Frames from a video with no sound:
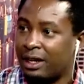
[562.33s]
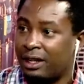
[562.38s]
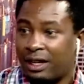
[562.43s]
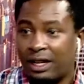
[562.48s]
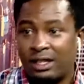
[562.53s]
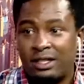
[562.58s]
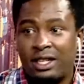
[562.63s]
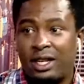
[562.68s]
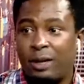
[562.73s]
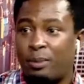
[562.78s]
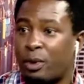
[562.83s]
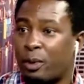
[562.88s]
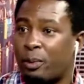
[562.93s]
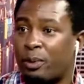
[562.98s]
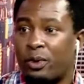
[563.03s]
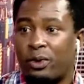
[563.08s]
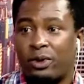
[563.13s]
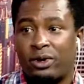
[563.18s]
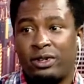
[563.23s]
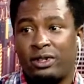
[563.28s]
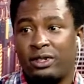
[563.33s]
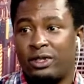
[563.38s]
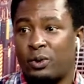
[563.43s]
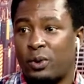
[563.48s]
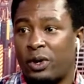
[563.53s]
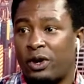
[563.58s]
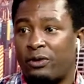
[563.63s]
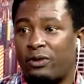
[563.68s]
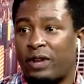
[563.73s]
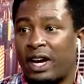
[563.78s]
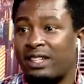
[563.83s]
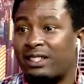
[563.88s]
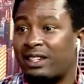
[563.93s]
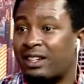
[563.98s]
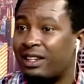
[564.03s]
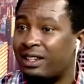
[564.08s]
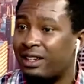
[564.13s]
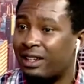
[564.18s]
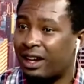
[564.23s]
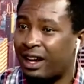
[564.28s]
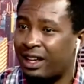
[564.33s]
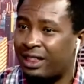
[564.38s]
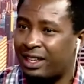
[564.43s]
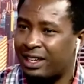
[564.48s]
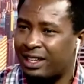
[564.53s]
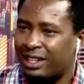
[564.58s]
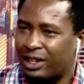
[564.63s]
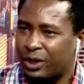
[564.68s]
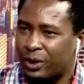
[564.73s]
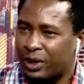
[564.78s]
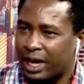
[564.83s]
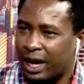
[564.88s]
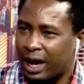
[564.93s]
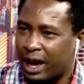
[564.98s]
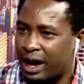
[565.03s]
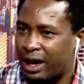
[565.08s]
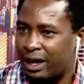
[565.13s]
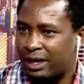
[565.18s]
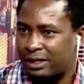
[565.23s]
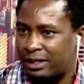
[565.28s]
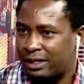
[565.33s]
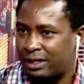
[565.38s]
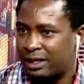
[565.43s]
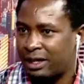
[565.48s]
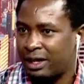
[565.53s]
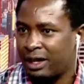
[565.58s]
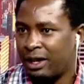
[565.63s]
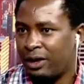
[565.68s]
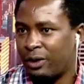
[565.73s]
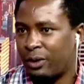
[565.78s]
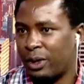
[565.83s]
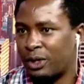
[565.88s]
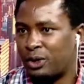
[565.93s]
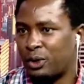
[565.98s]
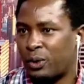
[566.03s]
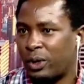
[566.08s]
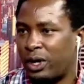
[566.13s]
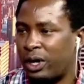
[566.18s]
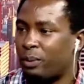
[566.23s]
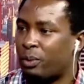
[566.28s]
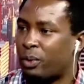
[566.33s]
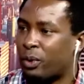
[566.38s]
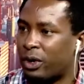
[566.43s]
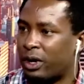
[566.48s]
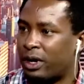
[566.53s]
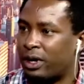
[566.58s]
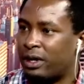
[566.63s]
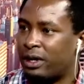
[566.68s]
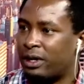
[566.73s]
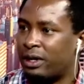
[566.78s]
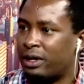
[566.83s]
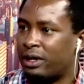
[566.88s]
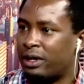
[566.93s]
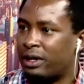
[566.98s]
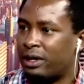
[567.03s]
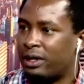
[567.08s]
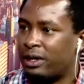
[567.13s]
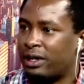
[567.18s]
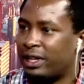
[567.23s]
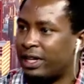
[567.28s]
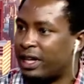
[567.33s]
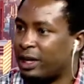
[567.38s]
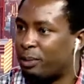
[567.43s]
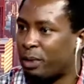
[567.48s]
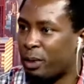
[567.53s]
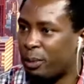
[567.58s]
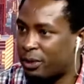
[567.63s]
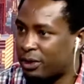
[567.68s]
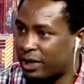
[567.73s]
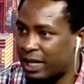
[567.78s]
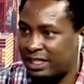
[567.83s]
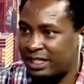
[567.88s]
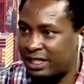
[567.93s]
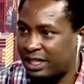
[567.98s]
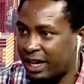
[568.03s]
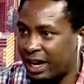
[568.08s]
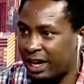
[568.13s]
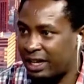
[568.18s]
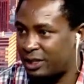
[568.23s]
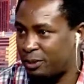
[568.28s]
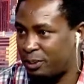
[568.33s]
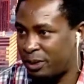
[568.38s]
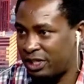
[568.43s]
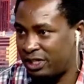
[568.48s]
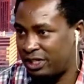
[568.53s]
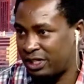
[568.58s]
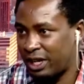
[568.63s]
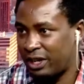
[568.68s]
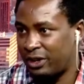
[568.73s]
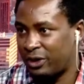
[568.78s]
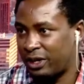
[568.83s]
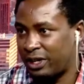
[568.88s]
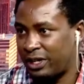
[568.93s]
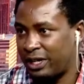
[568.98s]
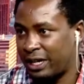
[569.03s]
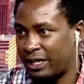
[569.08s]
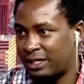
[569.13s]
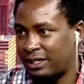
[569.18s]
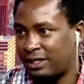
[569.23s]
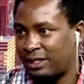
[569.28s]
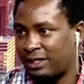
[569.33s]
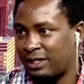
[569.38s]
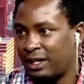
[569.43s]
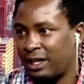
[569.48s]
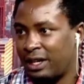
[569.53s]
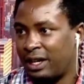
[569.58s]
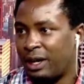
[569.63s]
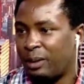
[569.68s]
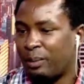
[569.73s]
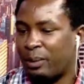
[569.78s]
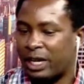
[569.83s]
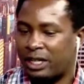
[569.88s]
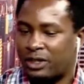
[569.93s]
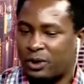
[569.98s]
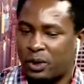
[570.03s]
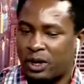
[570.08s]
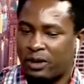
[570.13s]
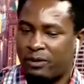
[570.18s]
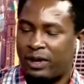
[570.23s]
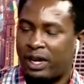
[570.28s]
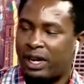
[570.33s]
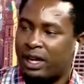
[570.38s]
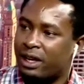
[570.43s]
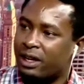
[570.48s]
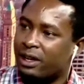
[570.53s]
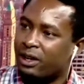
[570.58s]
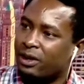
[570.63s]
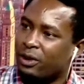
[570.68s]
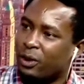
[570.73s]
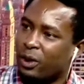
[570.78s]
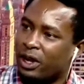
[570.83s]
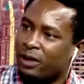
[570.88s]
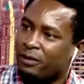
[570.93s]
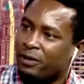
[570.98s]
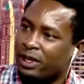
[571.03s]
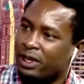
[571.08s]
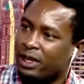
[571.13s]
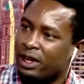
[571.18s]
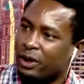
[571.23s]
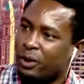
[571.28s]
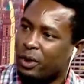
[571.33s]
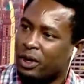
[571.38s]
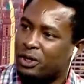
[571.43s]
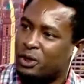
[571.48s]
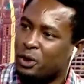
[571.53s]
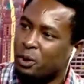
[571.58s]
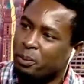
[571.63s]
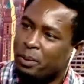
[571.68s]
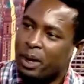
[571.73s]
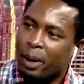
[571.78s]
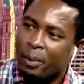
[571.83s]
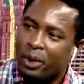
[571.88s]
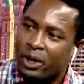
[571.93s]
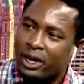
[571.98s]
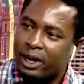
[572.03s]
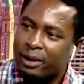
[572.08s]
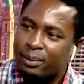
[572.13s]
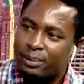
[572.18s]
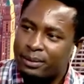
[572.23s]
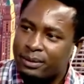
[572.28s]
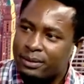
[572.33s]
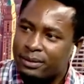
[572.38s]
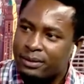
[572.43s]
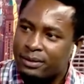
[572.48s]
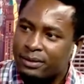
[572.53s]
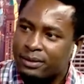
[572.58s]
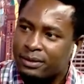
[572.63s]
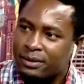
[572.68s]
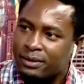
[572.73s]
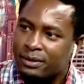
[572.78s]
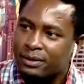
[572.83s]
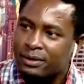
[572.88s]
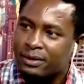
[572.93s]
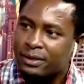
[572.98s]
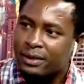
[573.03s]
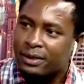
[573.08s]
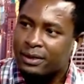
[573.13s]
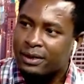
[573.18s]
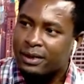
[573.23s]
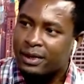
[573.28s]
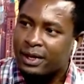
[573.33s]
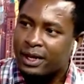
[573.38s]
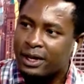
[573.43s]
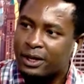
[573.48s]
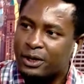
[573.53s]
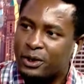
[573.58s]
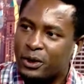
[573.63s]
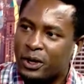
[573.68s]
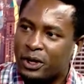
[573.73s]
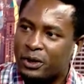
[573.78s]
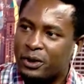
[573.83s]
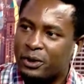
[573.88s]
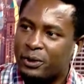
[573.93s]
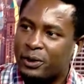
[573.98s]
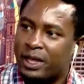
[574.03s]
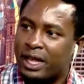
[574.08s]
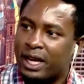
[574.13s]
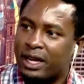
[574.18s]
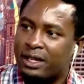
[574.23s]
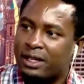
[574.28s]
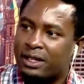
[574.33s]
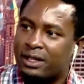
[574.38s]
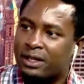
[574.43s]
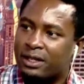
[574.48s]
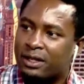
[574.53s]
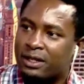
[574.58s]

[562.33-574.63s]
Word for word: Yes, hip hop is one of the, actually I think ndio the highest watu kulipwa ni hip hop, that's the highest paid genre. Yes. But kuna vile wanaifanya na kwa two bubblegum. Do you agree with that?